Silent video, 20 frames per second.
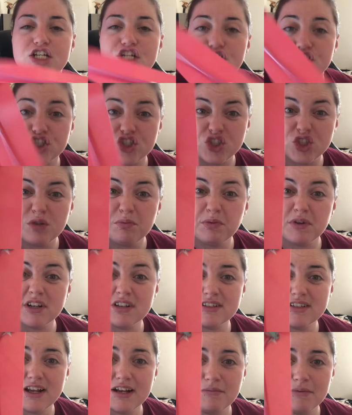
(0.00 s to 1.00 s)
Super
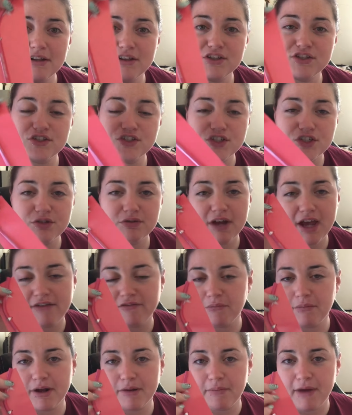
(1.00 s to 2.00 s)
excited about this too. I
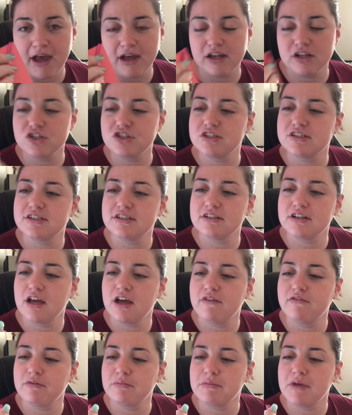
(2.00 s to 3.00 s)
haven't bought packages
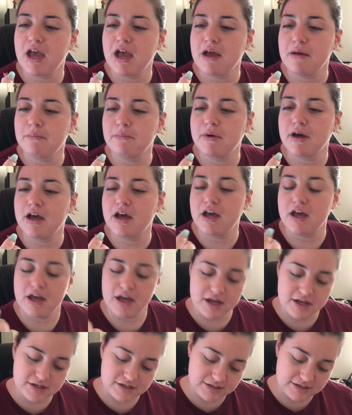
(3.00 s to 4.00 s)
of them yet,
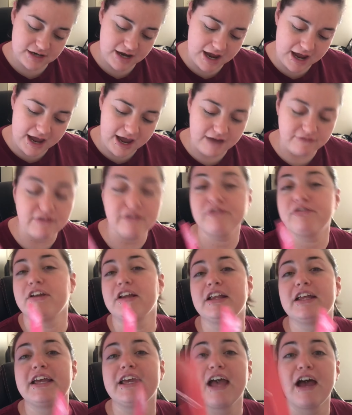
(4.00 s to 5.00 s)
but I have a
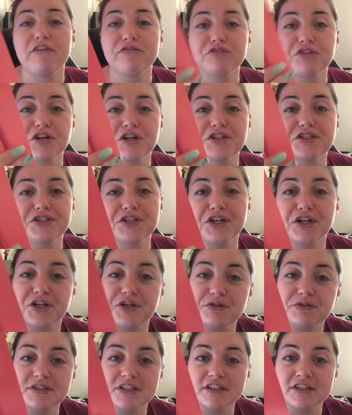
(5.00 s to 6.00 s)
feeling after I start
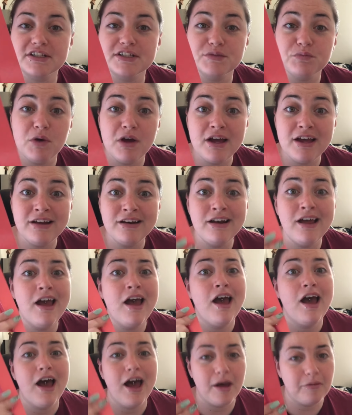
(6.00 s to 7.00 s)
using this one,
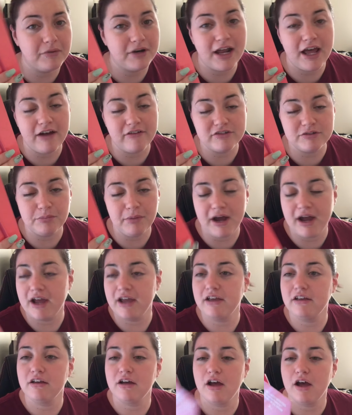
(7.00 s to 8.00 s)
I'm gonna have to
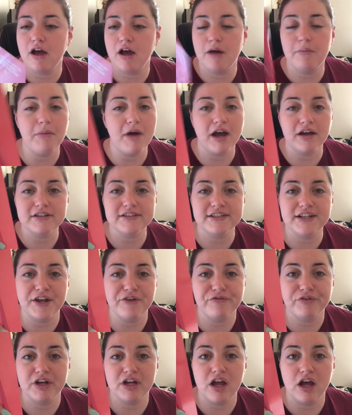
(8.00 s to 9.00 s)
buy a box in
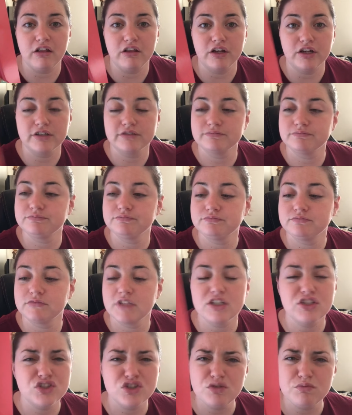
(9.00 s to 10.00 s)
every color.
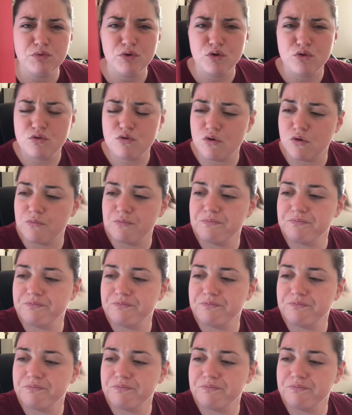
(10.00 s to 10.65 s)
That's super cool.